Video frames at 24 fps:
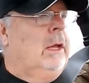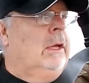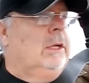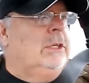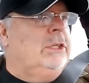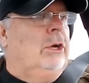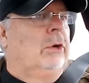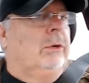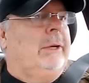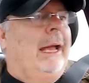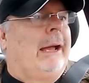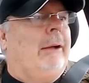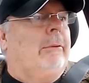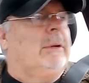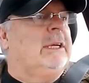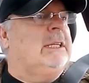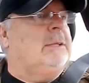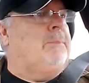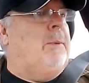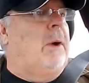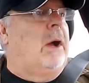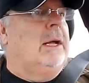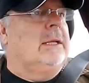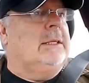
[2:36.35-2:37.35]
So
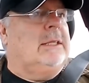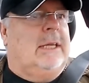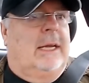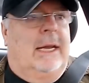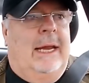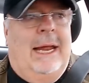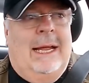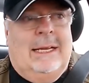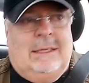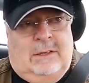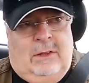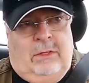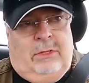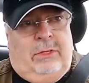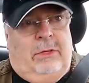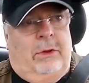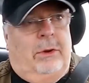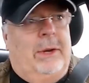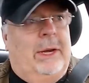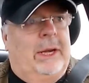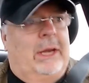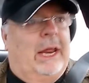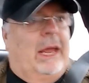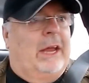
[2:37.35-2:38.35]
GetResponse, and it has a
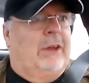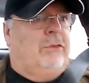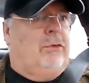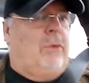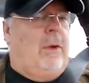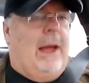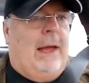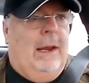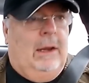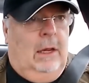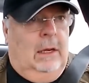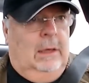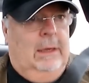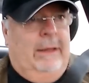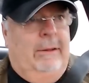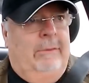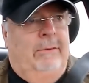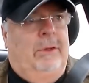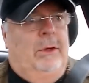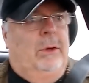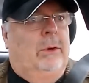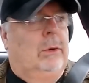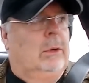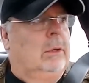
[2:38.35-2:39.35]
30-day trial. I'll
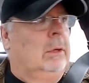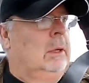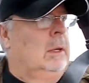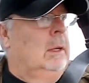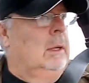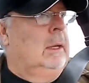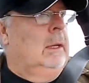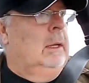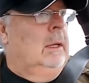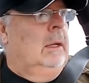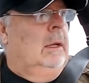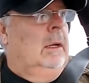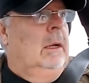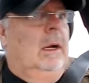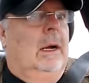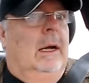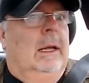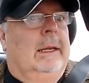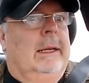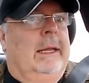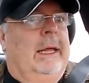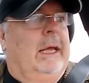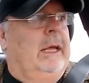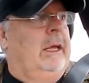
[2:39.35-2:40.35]
leave you
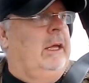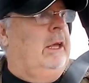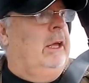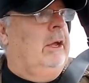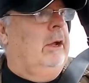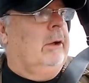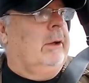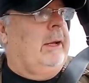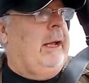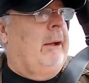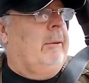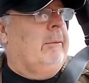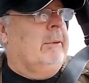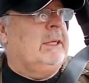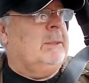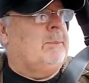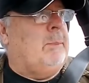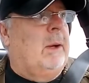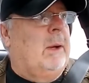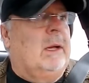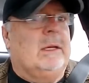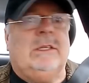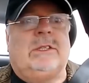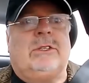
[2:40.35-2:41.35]
a link here,
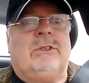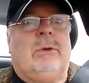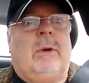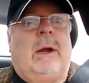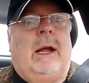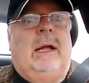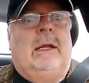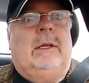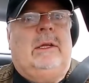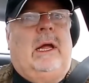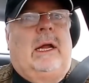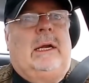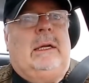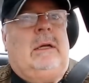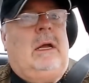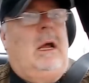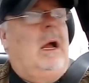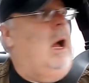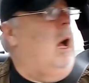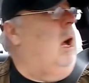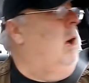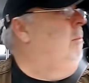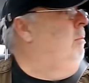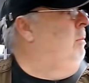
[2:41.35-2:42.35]

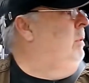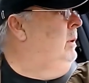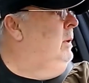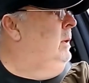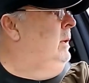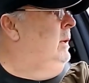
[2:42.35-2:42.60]
getresponsetrial.com,